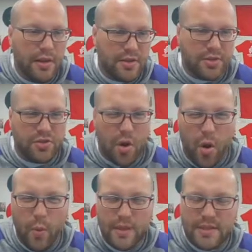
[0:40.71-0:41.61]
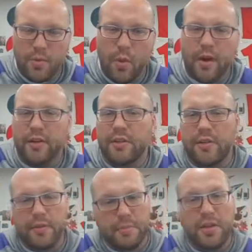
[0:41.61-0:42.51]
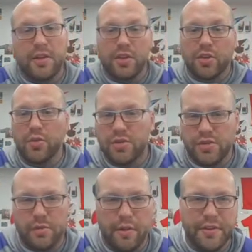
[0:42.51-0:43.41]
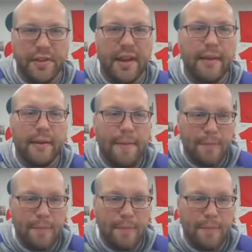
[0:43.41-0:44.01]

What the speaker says: So there's always water being used throughout the day.